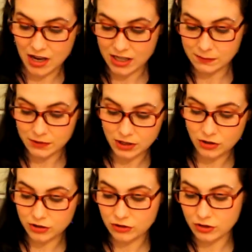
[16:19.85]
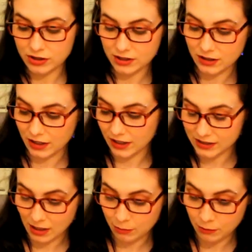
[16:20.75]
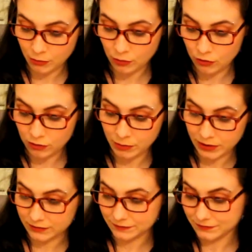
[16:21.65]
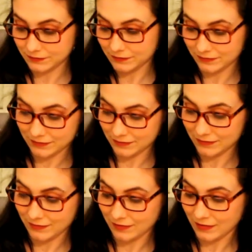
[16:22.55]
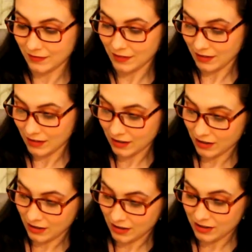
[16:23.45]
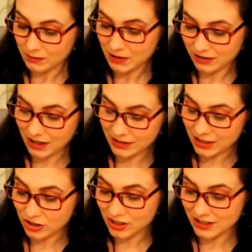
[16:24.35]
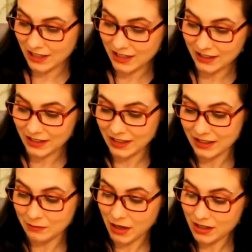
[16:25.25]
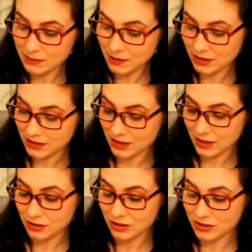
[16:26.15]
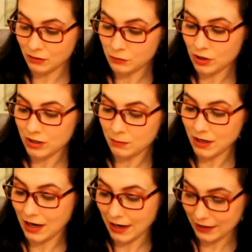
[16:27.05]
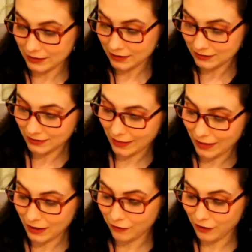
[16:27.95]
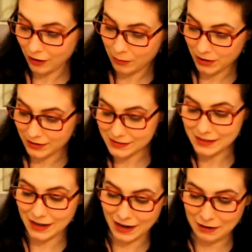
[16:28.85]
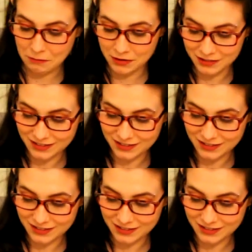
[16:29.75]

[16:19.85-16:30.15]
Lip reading: Suppose I could do this in like a separate bowl, but it's been a lot of dishes lately, and my husband does the dishes, so I'm trying to be kind and think of him and his time.